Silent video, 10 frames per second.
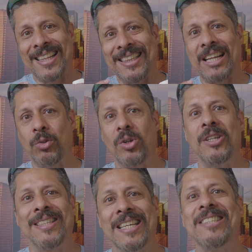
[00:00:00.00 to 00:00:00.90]
That's where
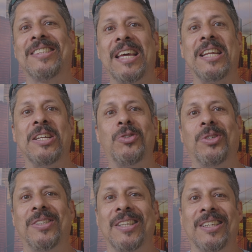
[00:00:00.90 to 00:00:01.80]
things get
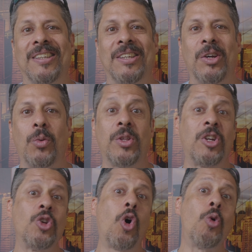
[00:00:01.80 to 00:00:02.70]
interesting. Whether
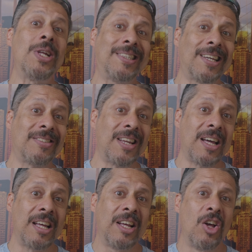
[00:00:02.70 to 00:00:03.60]
you own a
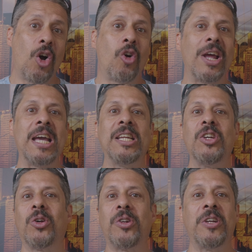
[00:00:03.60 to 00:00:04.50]
Tesla or any
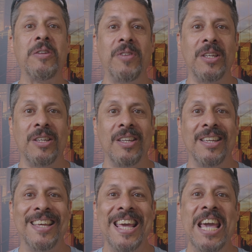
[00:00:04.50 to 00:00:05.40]
other EV,
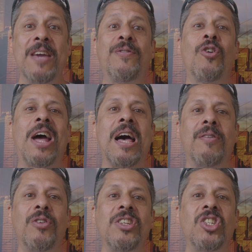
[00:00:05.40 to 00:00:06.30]
if your
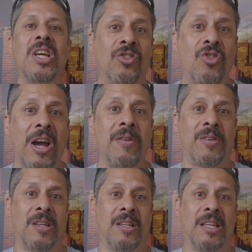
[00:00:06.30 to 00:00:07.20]
average
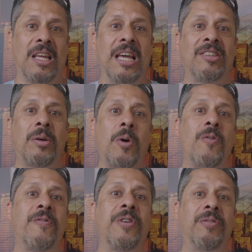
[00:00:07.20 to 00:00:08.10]
driving is
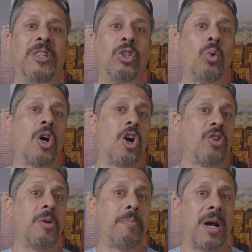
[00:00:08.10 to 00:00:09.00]
about 50 to
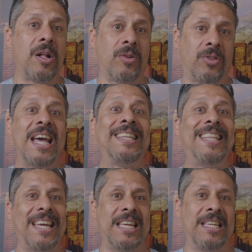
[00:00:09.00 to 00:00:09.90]
100 miles a
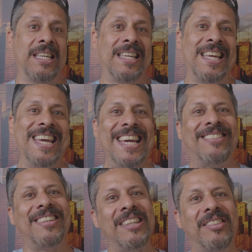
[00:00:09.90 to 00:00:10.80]
day,
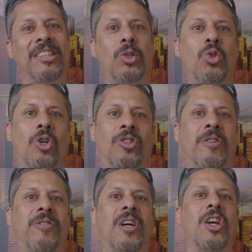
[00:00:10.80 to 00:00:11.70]
it's easy to
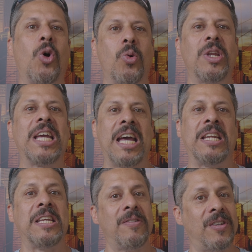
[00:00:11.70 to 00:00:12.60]
justify owning
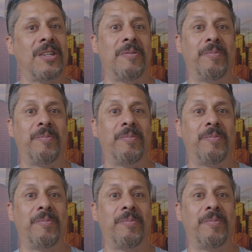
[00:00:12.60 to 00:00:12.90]
an EV.